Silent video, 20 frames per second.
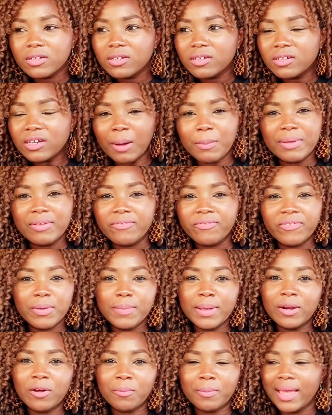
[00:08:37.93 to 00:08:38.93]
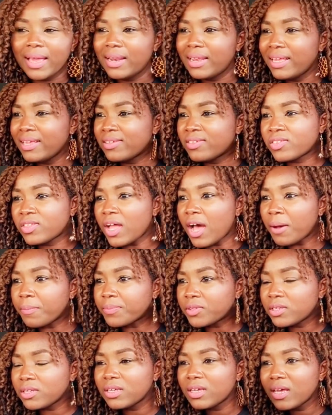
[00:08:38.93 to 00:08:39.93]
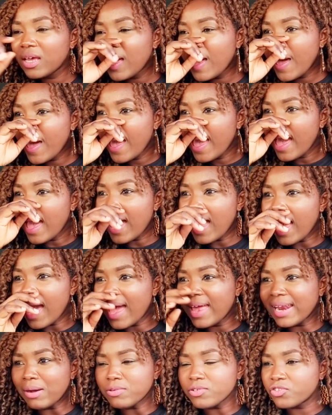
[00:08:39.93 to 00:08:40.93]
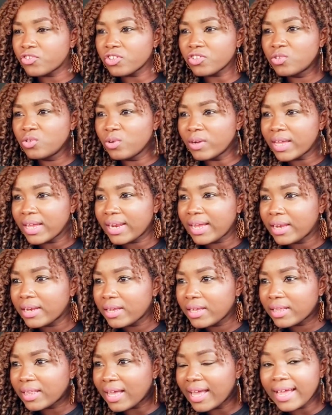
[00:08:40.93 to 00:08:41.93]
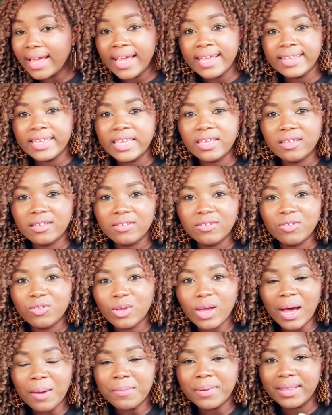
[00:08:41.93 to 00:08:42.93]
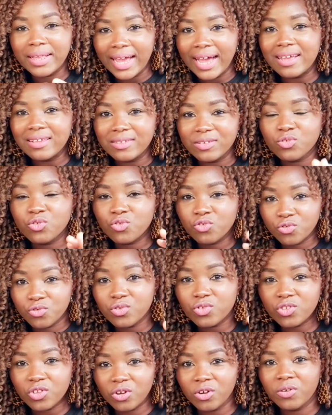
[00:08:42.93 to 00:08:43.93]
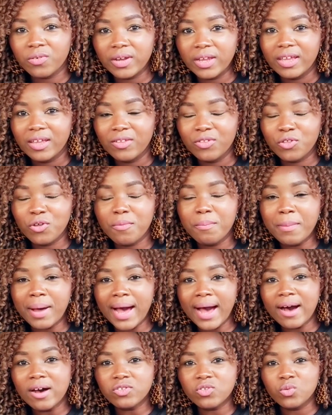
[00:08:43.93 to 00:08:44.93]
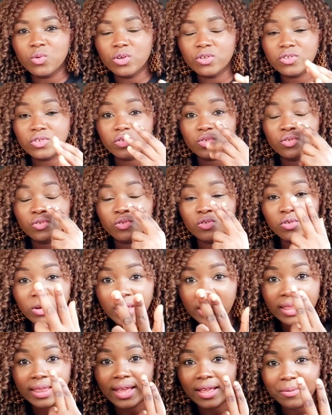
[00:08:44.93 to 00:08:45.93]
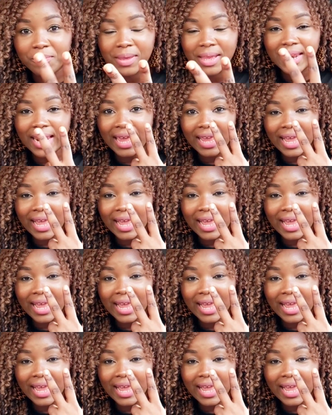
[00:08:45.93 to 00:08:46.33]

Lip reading: I mean, female or male, it stopped. And I was just looking at it like, and I mean, guys, true story, the mouse was looking at me like